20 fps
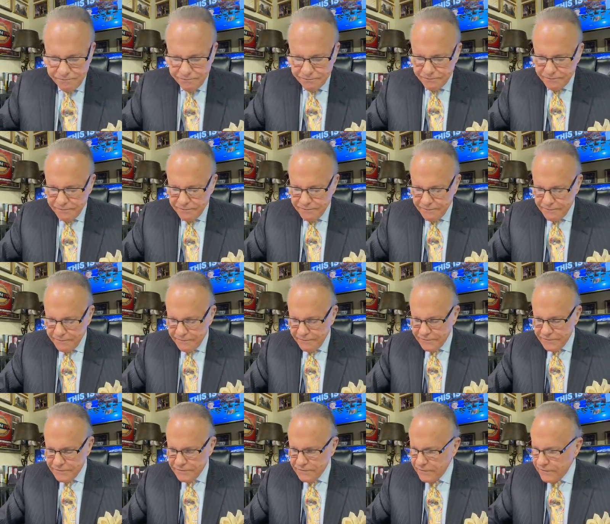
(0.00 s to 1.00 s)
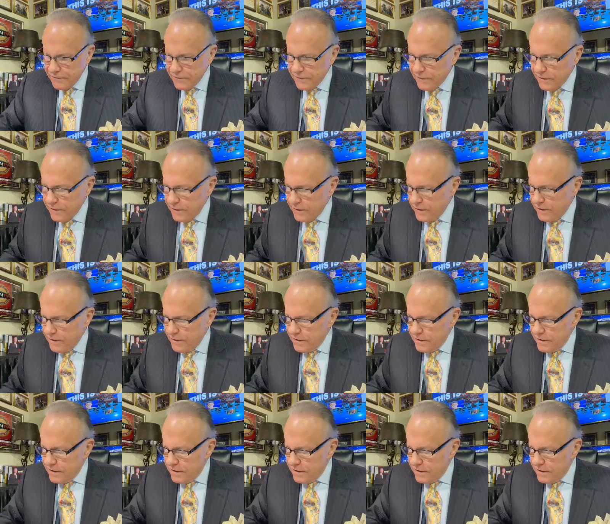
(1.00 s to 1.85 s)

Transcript: Nobody speaks.